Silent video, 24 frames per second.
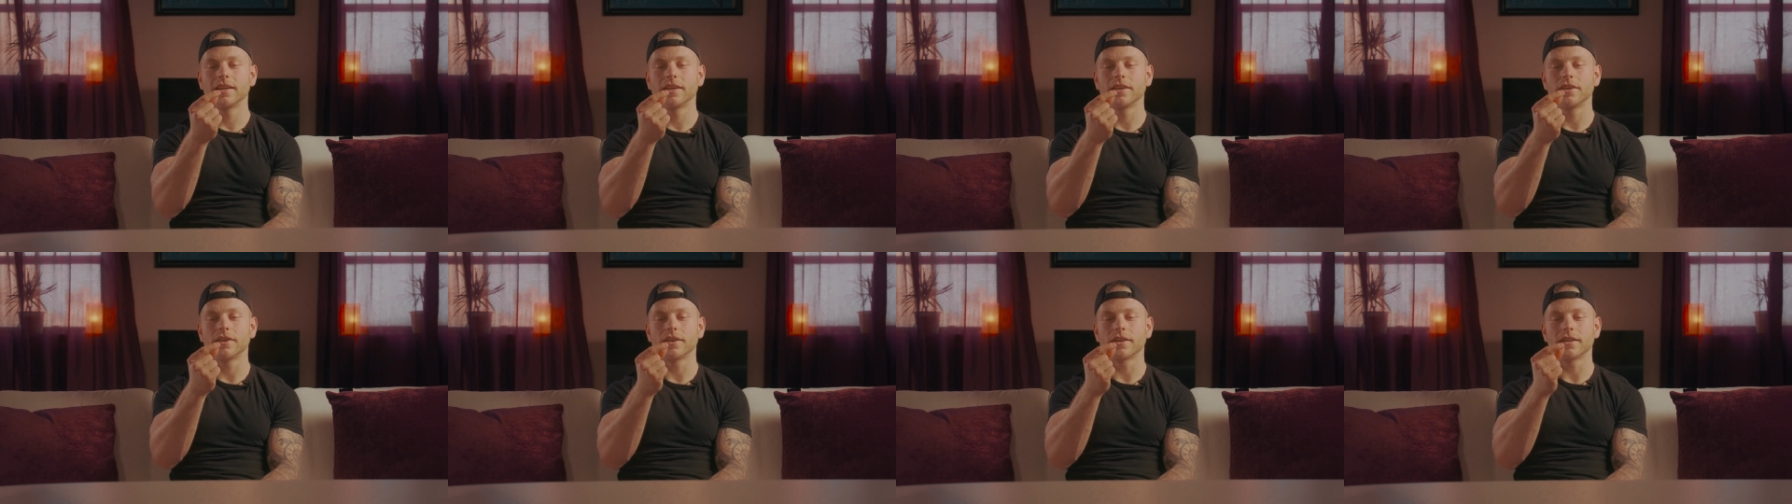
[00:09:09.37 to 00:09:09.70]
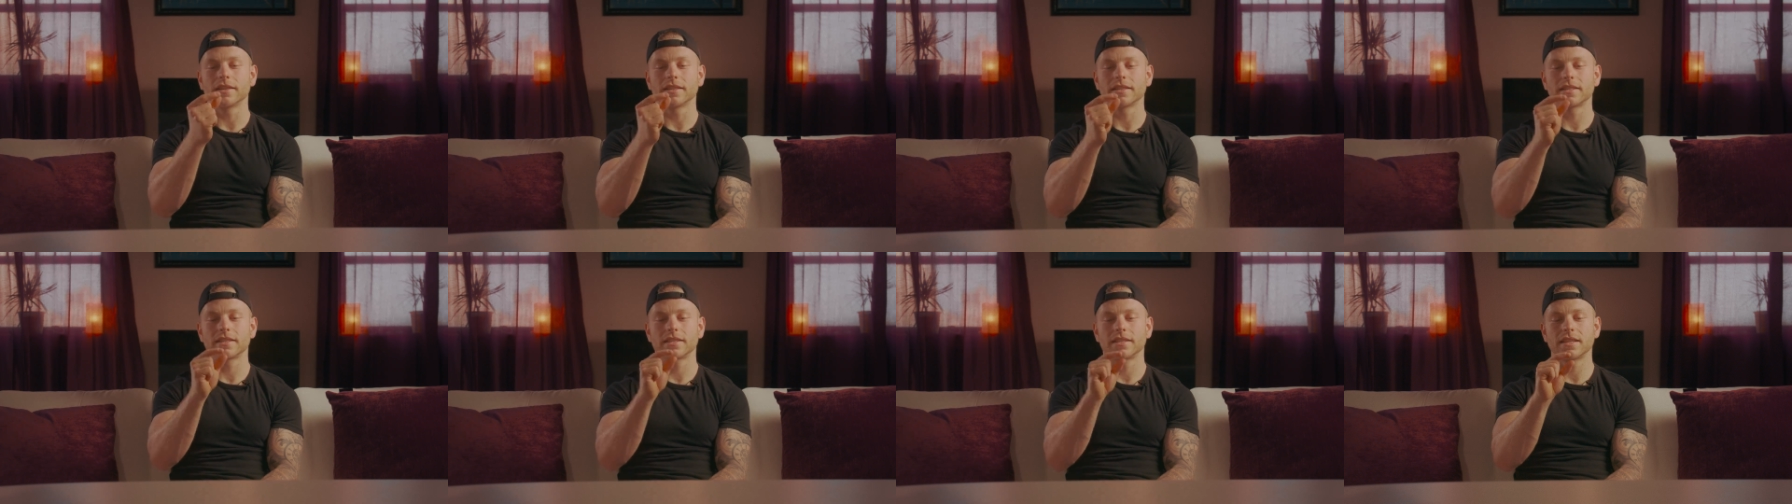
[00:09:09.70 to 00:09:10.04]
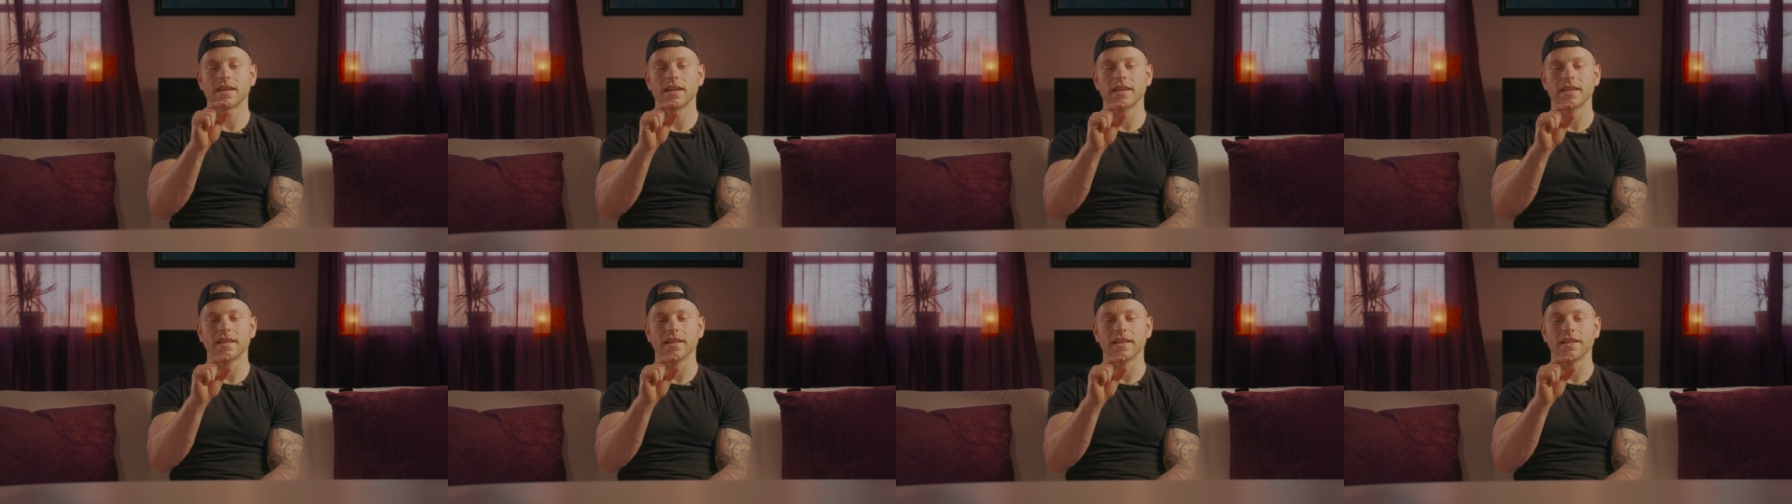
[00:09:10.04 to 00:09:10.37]
You're going to
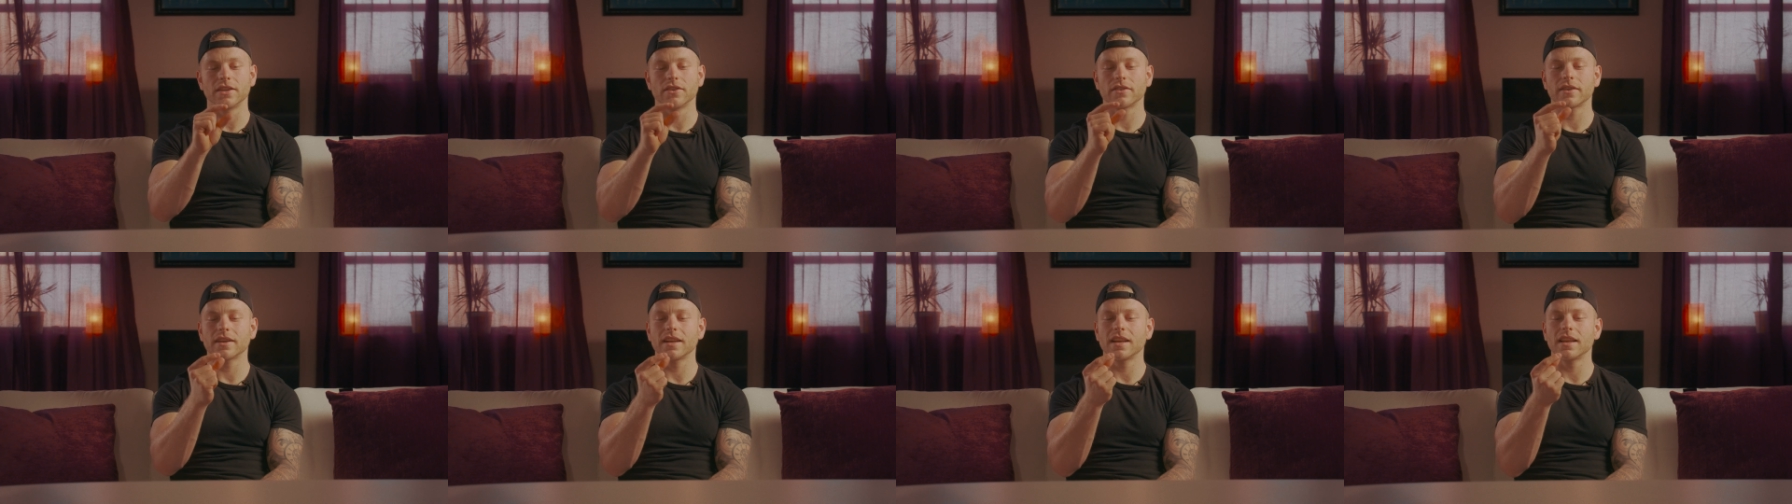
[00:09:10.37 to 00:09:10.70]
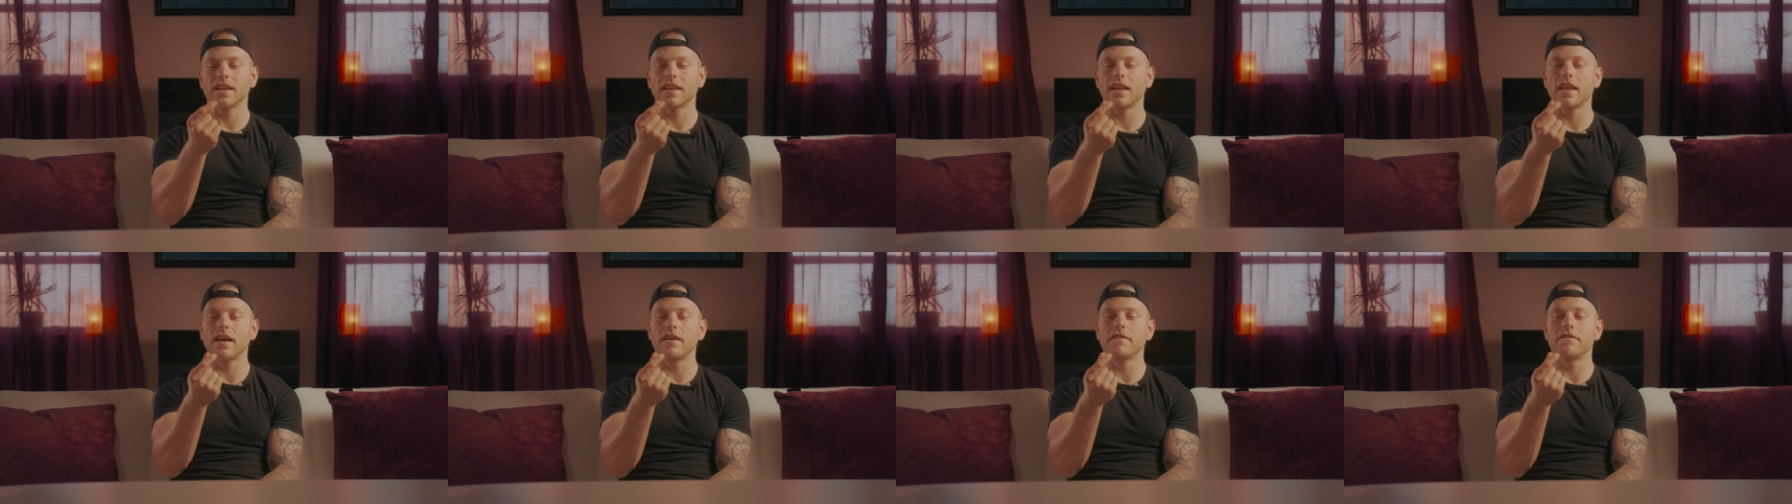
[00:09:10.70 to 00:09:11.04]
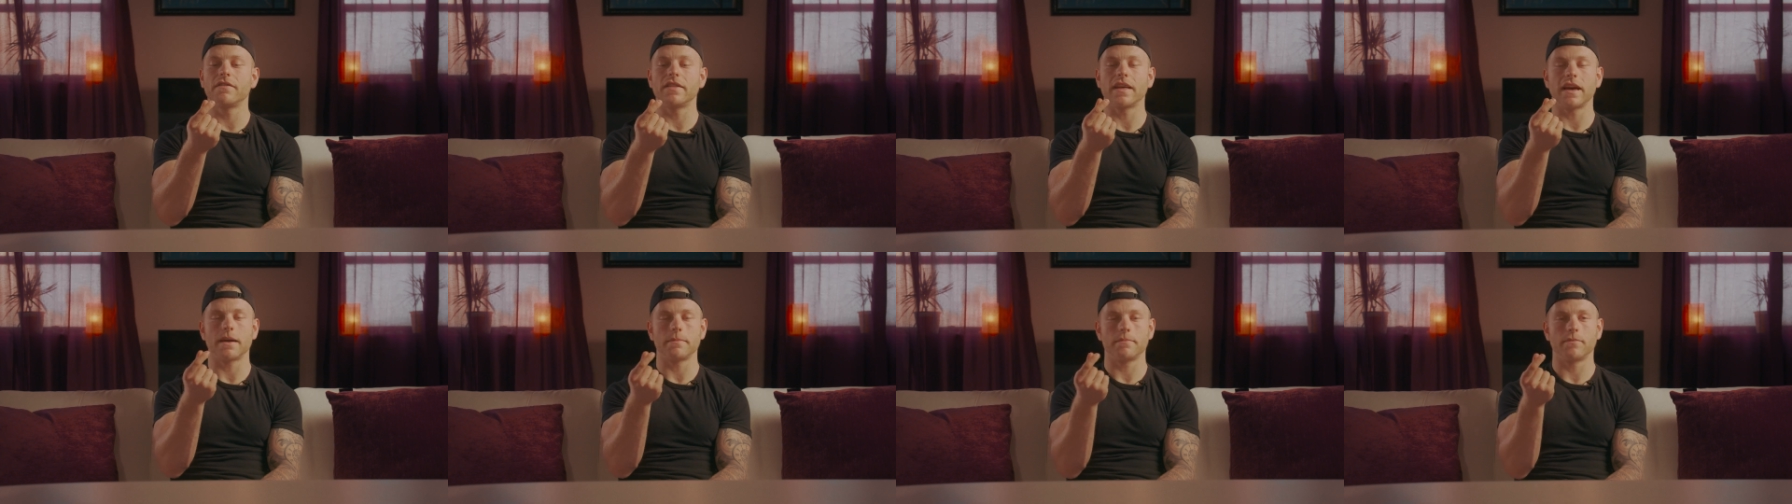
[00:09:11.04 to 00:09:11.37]
study it. You're going to
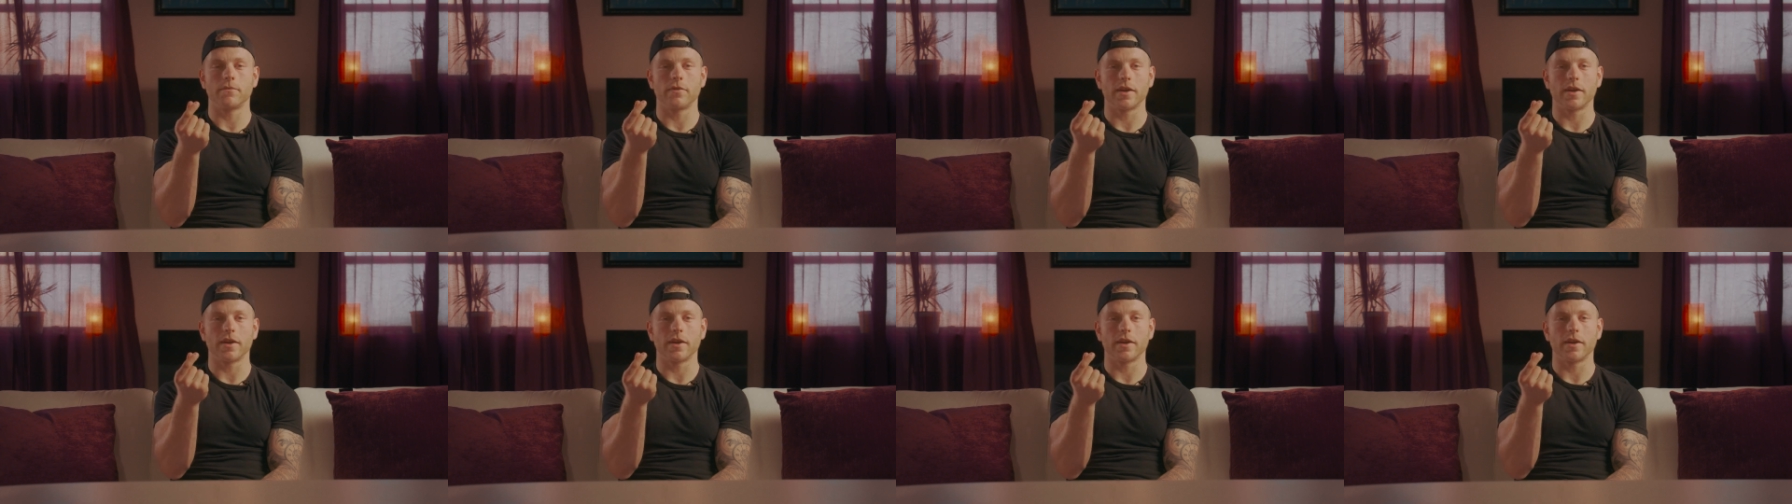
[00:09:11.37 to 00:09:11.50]
love that